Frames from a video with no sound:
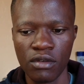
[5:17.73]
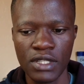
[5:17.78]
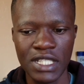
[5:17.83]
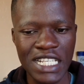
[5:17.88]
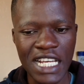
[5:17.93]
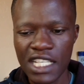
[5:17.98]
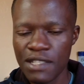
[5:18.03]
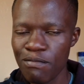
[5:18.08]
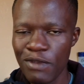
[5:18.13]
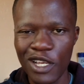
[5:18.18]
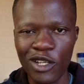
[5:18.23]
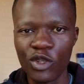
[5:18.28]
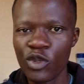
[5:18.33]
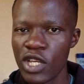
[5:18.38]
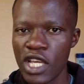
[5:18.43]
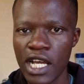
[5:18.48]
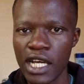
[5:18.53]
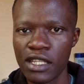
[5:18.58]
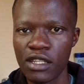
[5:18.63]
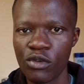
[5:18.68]
just by
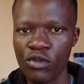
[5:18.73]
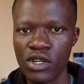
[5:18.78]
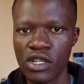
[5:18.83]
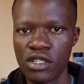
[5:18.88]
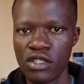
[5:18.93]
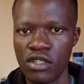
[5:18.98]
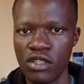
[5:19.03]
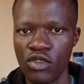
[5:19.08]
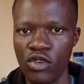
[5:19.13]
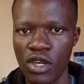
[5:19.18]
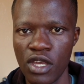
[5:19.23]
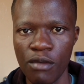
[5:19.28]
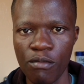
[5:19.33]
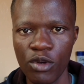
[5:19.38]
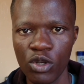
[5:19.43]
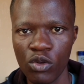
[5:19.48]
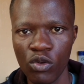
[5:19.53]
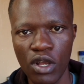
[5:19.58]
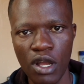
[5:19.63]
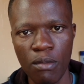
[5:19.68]
looking at the word, you're
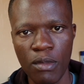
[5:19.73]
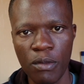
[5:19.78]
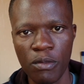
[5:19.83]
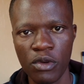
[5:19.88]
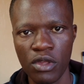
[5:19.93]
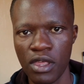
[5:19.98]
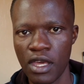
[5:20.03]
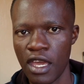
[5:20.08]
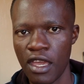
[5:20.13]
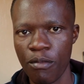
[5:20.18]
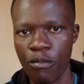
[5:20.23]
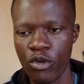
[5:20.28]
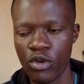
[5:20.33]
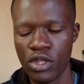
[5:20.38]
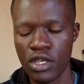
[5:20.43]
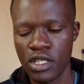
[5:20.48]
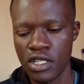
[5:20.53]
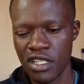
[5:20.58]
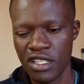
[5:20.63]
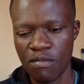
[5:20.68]
able to come up with a
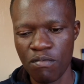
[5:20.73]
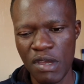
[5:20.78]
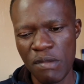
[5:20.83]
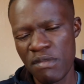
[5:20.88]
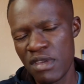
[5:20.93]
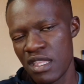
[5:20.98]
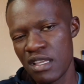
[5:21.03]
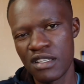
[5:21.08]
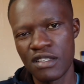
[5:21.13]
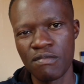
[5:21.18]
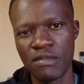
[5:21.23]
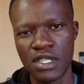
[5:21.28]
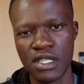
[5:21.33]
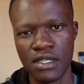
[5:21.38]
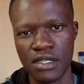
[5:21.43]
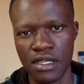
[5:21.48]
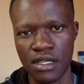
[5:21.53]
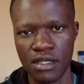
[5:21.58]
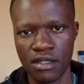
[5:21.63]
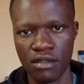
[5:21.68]
hypothesis. Maybe this
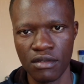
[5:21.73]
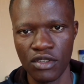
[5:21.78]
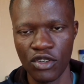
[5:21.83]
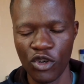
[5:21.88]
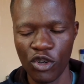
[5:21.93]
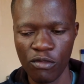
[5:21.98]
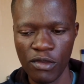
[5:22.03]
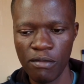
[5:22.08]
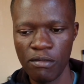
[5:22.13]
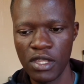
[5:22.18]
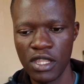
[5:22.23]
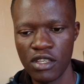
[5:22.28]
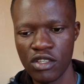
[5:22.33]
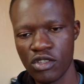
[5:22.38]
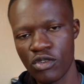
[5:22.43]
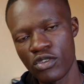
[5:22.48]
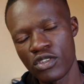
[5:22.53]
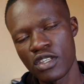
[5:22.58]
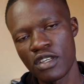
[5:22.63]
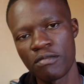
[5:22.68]
means this, or maybe
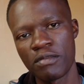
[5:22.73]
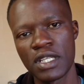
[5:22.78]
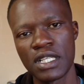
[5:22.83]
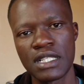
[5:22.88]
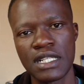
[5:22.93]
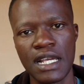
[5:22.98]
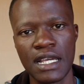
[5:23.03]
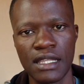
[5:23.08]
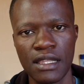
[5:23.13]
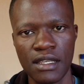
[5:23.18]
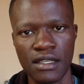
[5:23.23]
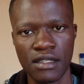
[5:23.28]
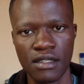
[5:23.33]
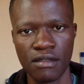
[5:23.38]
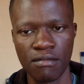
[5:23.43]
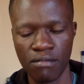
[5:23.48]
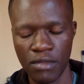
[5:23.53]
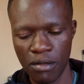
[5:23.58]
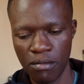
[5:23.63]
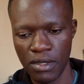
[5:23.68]
this concept is like this,
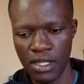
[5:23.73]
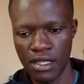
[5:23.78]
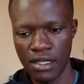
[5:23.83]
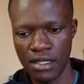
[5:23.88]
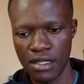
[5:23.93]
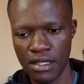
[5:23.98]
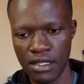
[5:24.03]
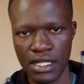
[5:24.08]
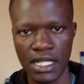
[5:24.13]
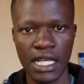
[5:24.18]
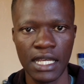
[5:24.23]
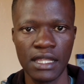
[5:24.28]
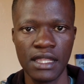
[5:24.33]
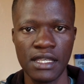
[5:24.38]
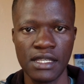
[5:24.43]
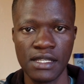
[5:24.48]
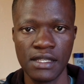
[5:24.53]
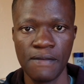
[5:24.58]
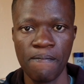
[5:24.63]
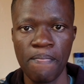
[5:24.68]
maybe this is like
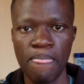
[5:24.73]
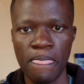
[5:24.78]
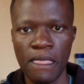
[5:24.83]
this.